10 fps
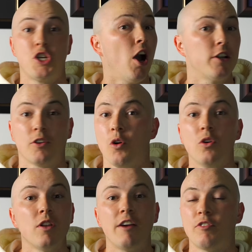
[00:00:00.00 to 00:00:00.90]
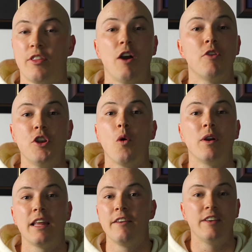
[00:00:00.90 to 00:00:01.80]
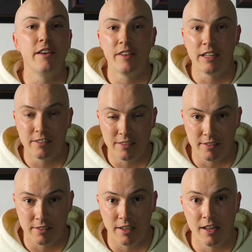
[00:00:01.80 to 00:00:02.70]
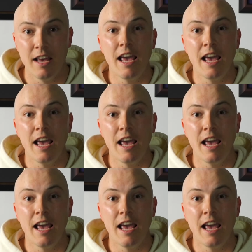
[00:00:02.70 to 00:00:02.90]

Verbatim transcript: gone your whole life without knowing they've even existed.